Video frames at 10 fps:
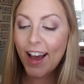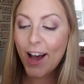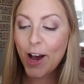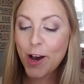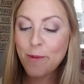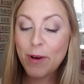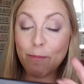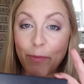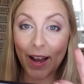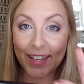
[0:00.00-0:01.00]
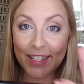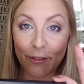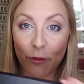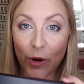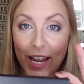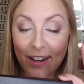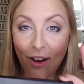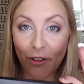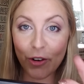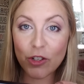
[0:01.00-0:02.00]
But
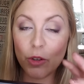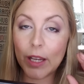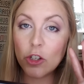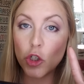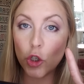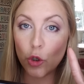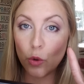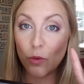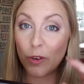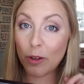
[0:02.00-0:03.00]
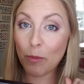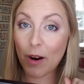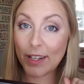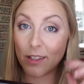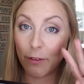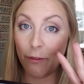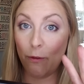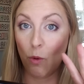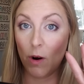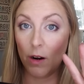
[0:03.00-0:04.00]
$48, you get 2 for the price of
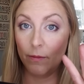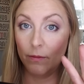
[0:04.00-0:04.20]
4.